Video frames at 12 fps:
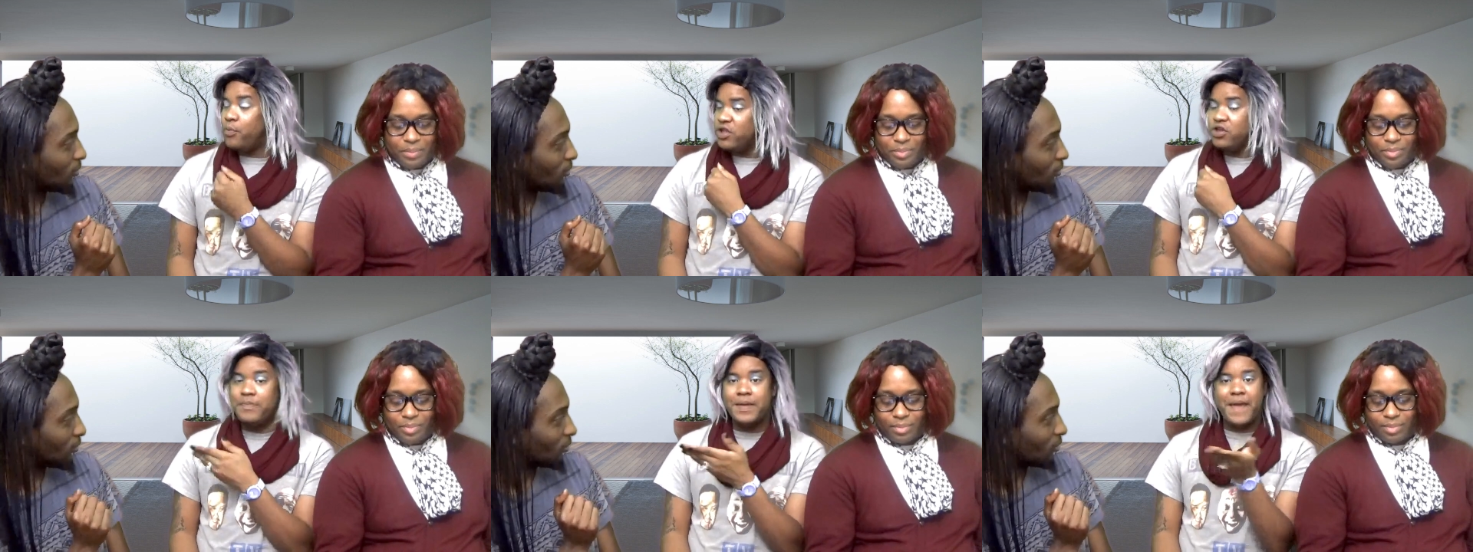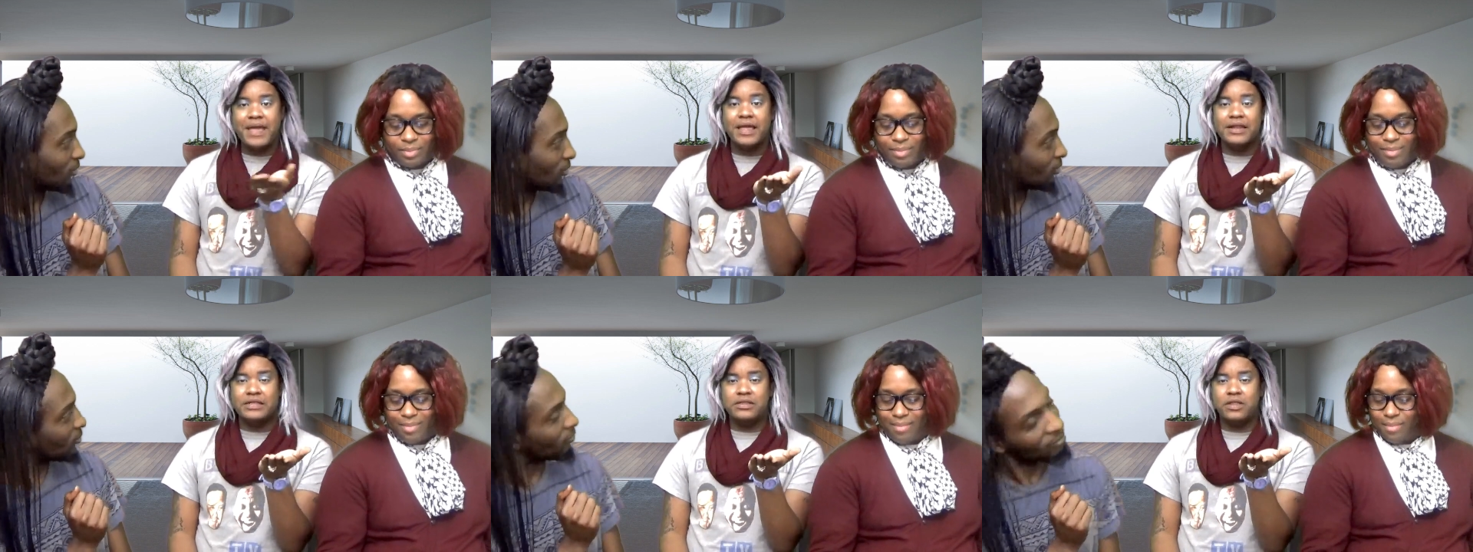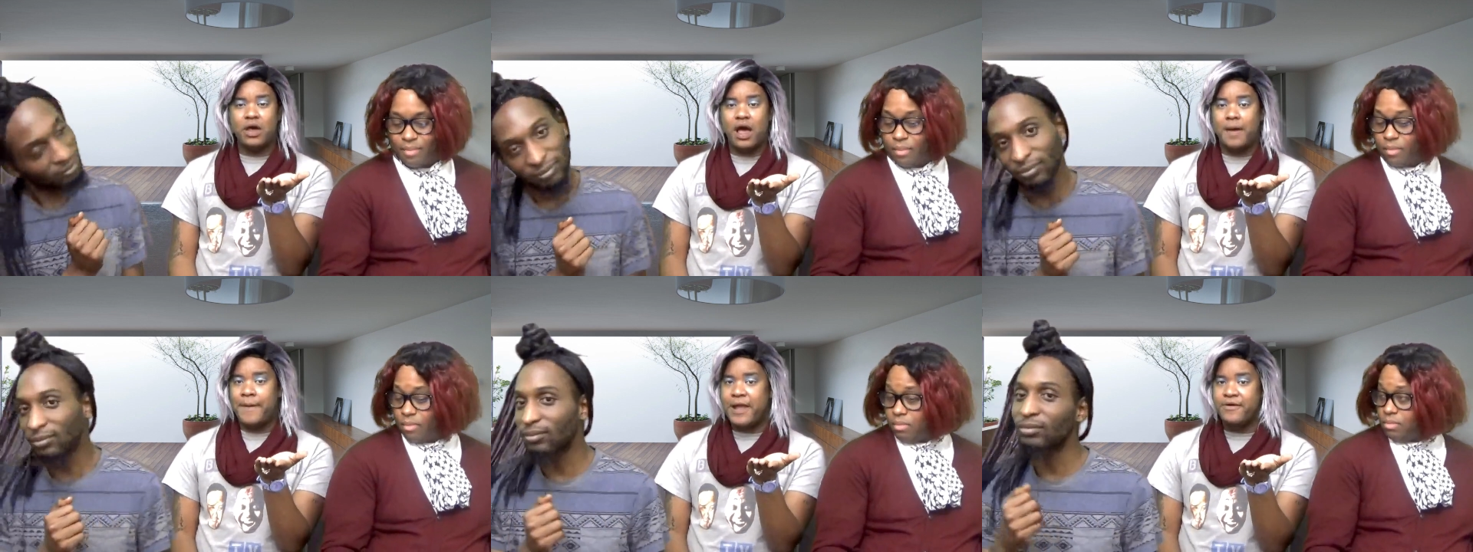Speaker 1: Will you be making the
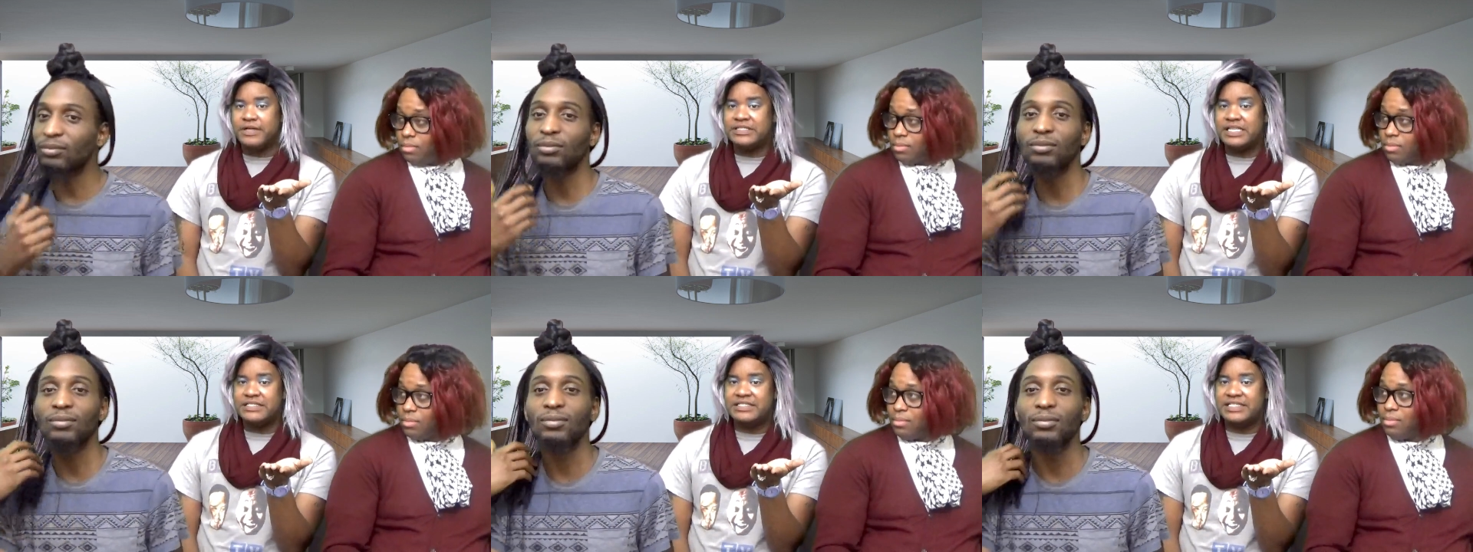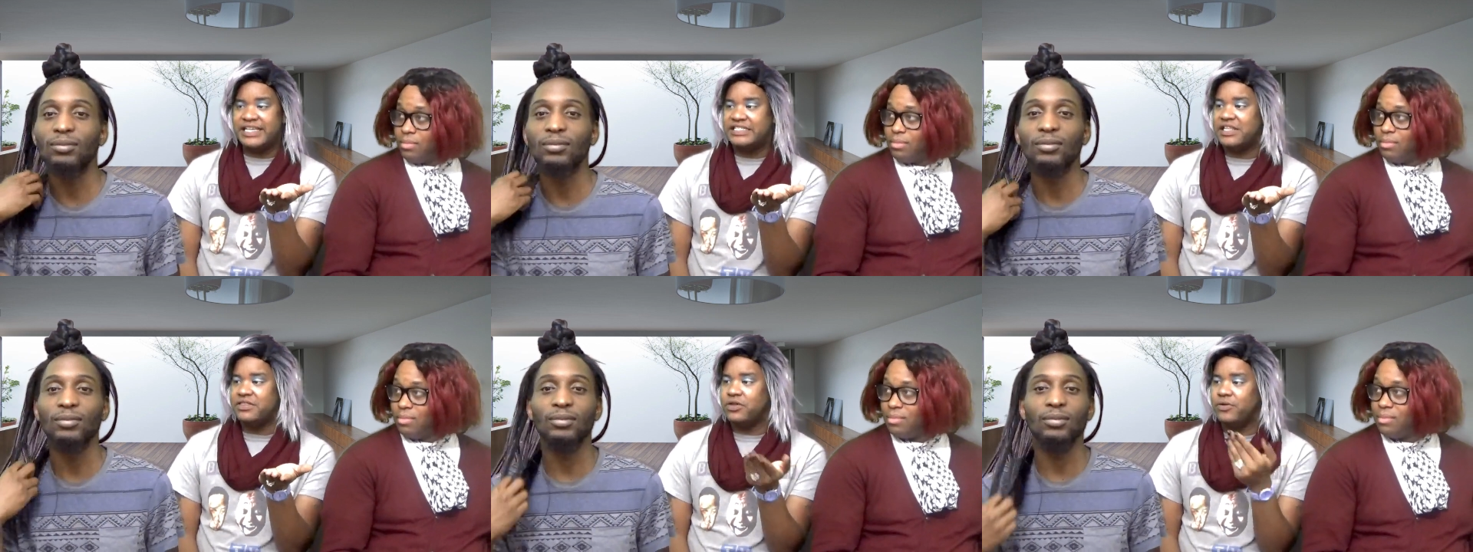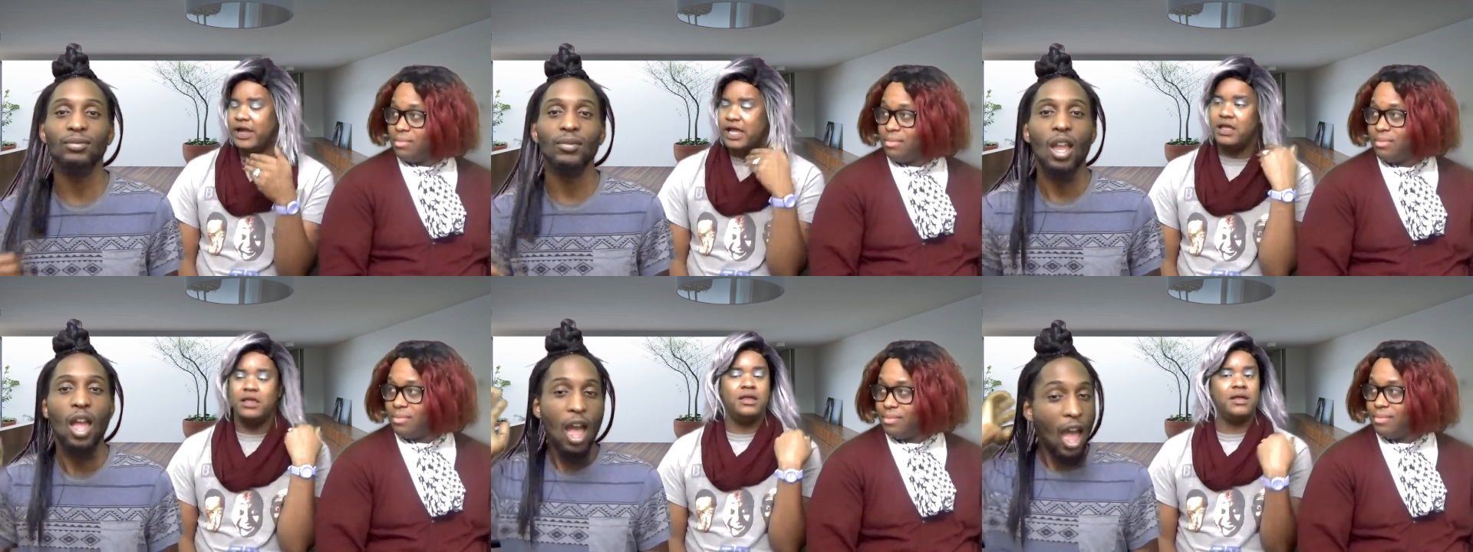appearance in season
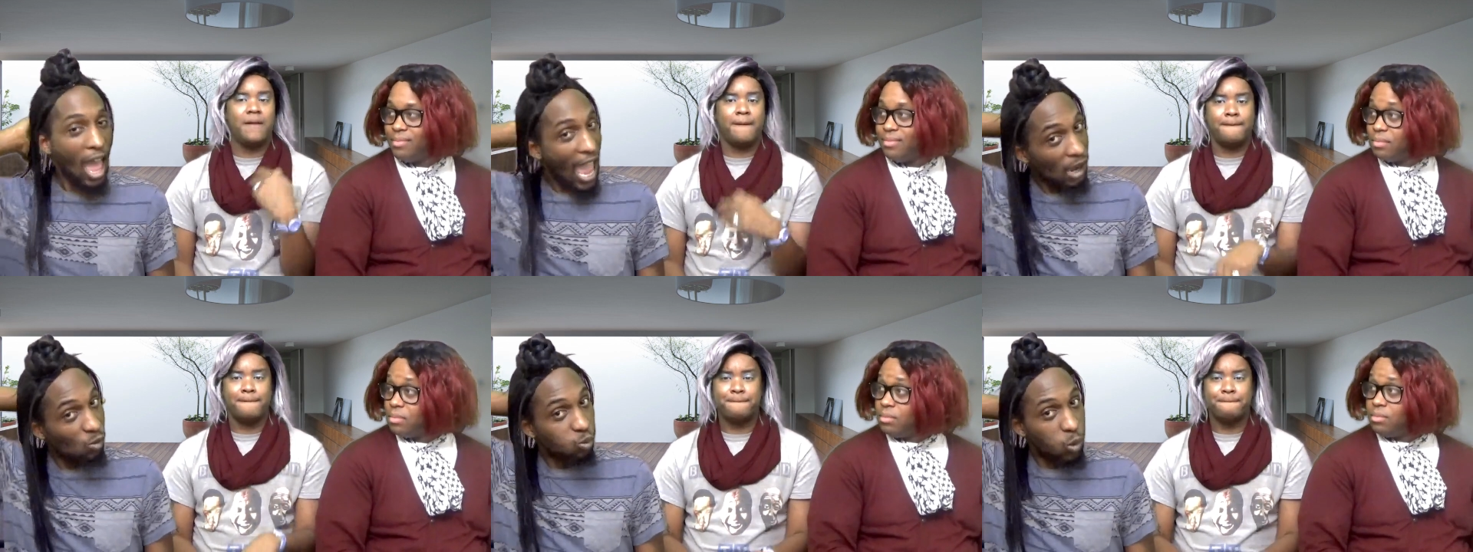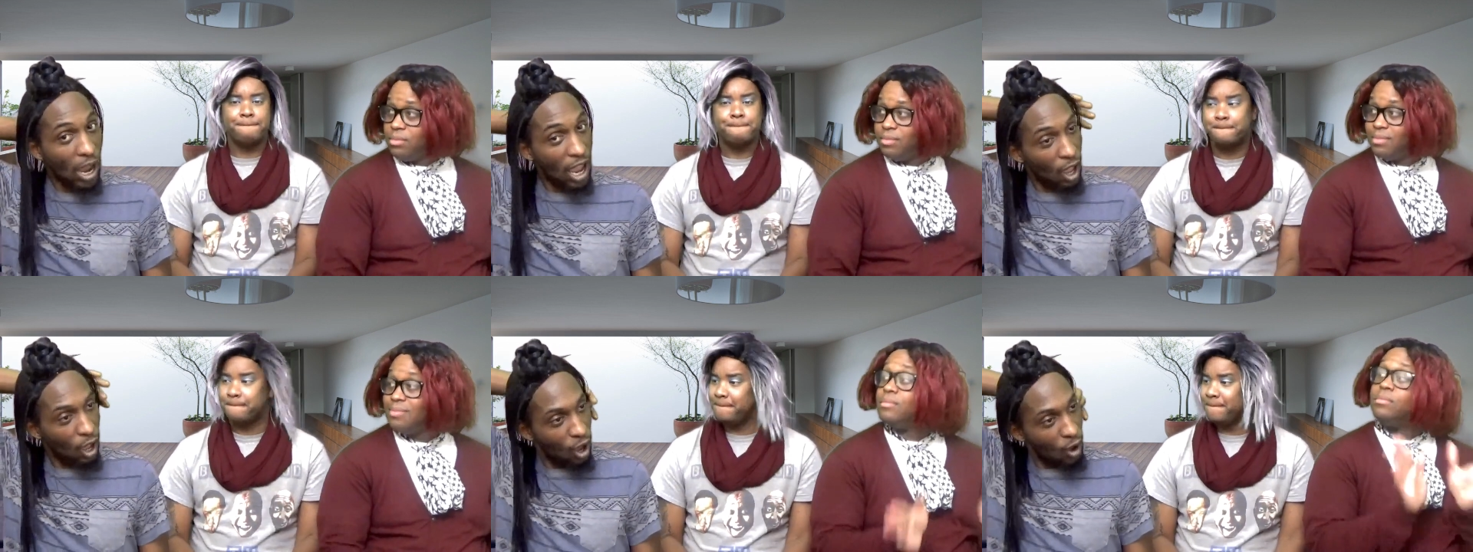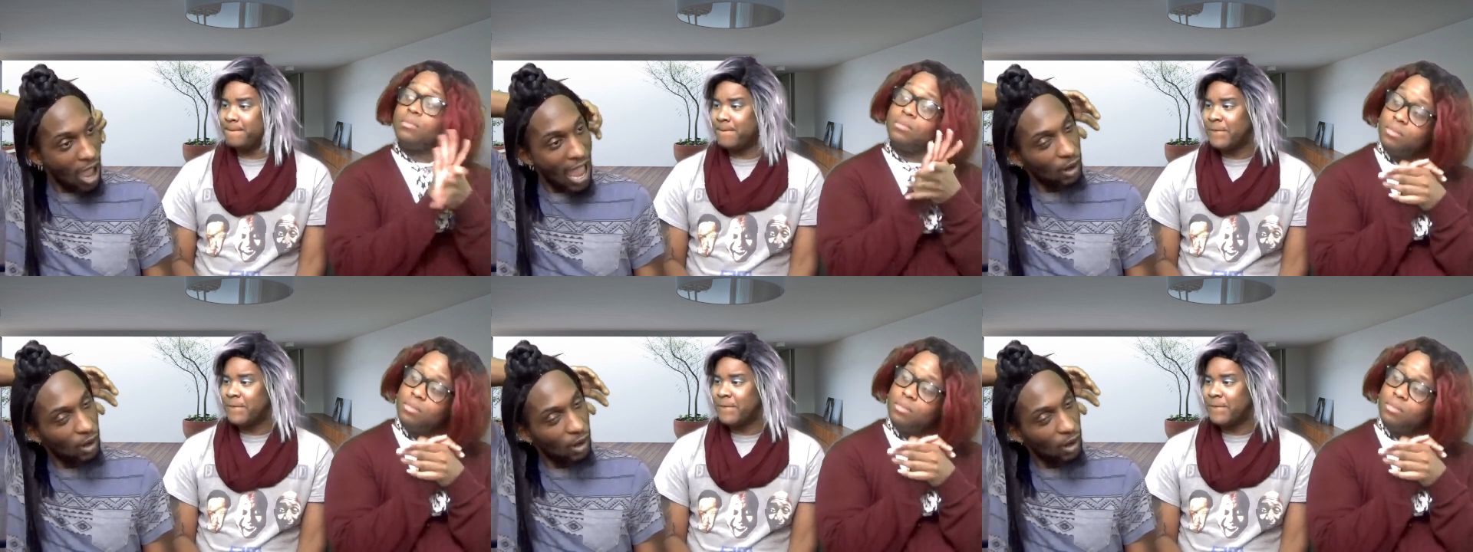3? I will.